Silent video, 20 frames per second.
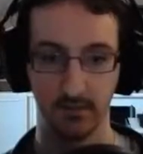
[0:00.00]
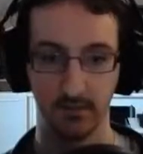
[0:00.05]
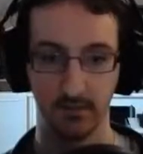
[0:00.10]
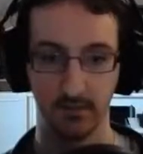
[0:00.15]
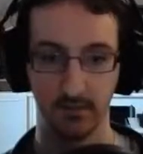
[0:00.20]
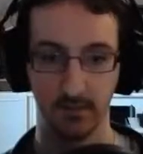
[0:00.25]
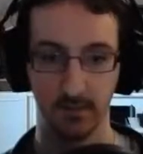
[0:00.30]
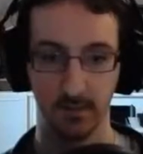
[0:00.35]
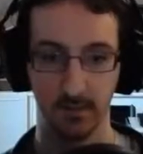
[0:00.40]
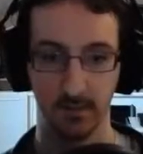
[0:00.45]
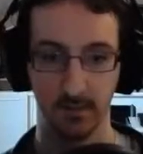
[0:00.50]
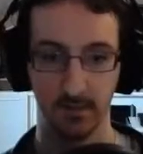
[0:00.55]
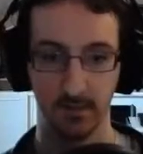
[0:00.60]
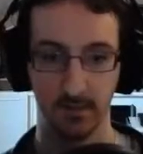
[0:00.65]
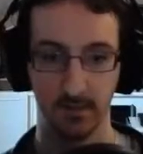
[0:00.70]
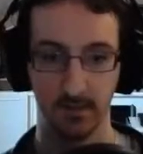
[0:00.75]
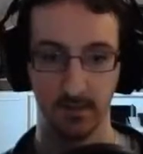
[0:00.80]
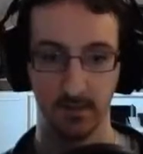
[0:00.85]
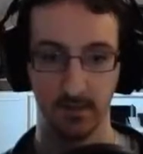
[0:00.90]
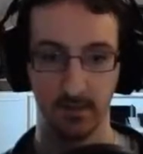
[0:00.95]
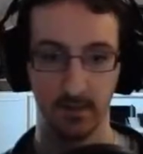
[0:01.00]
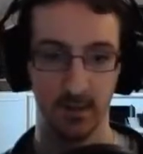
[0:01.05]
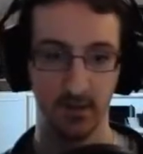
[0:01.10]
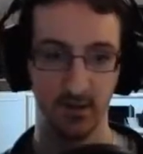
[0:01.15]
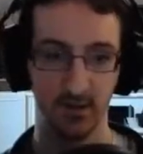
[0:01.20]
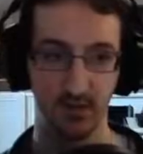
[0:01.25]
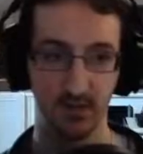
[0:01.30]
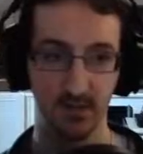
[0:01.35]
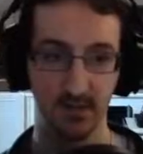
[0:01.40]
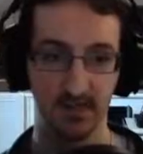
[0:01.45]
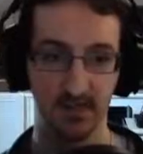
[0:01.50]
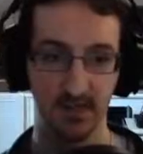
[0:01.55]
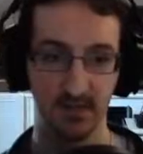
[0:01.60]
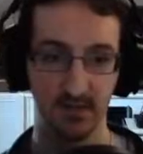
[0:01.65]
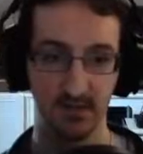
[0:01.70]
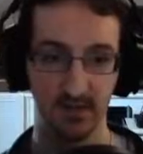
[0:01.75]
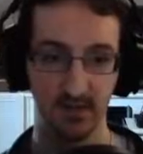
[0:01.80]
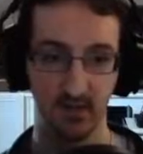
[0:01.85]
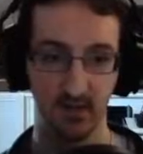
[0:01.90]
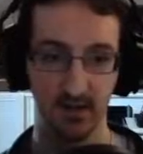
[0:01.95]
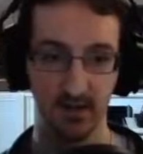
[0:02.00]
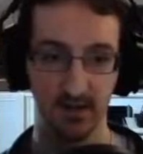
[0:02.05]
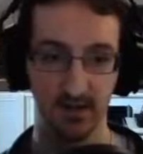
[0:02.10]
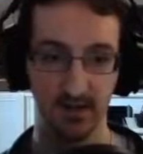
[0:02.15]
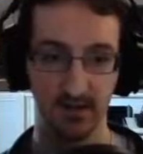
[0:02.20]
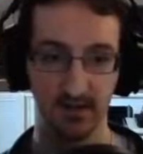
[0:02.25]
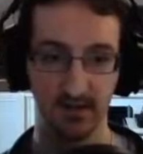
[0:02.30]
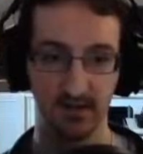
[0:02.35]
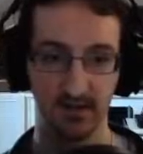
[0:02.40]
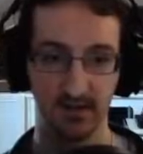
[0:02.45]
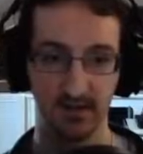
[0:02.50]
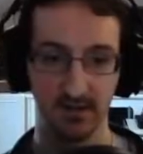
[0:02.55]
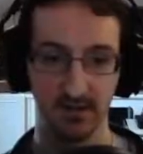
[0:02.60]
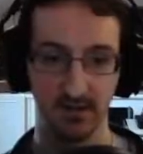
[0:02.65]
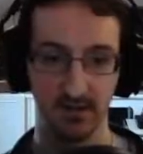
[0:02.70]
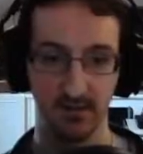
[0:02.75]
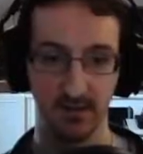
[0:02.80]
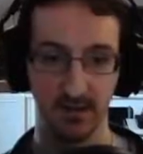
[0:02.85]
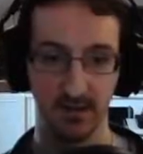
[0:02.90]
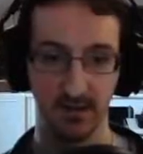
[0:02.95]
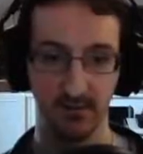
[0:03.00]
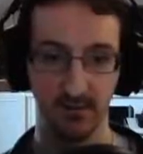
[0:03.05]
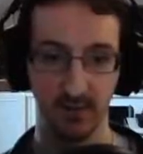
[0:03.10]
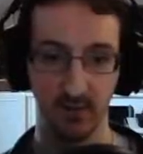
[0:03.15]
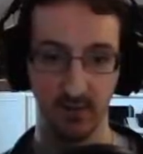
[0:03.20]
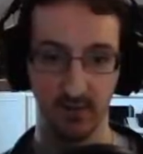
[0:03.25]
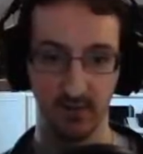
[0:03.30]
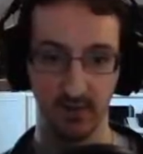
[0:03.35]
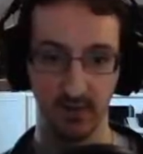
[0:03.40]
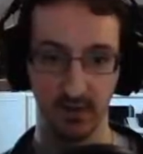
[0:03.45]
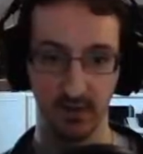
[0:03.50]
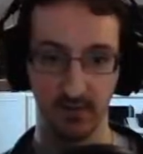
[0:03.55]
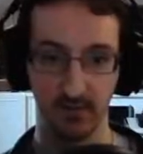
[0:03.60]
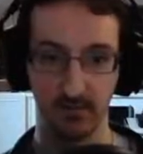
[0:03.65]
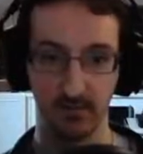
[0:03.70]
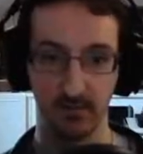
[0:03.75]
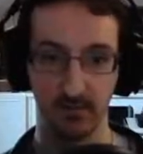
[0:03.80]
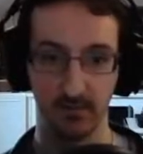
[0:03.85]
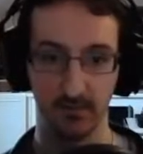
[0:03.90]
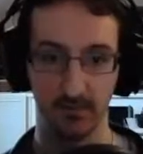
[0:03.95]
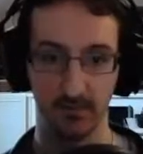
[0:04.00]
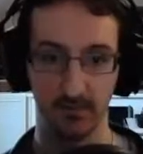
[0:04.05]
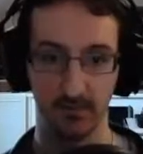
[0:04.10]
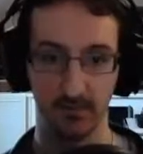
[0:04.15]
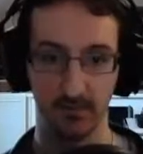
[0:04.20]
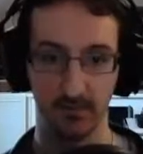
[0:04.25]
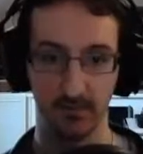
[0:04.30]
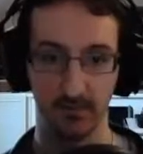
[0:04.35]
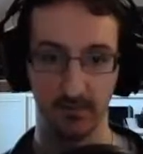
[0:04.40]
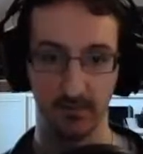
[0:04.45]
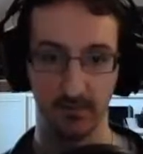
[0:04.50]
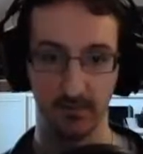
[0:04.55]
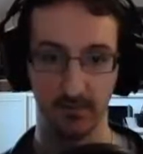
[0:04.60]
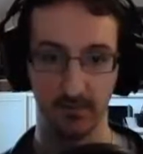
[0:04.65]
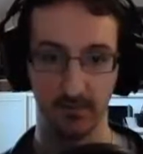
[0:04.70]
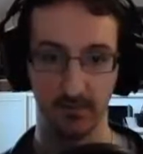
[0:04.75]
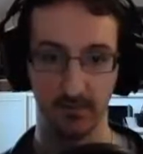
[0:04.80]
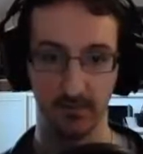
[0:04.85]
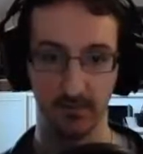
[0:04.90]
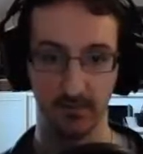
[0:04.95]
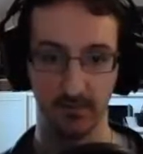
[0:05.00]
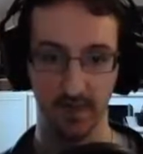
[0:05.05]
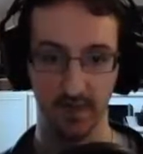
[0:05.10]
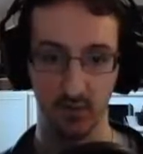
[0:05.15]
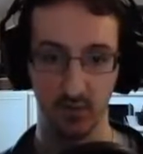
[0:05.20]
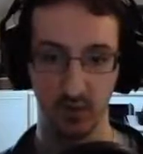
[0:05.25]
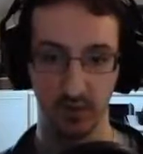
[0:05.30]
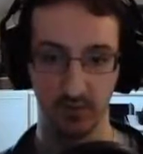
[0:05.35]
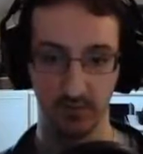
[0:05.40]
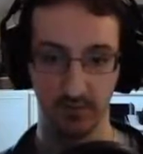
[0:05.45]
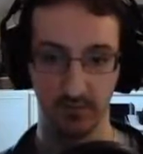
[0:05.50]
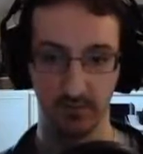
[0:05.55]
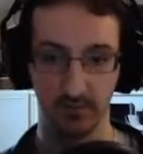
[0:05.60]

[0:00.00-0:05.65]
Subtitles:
And if something attacks me twice, if they will do it, there's one.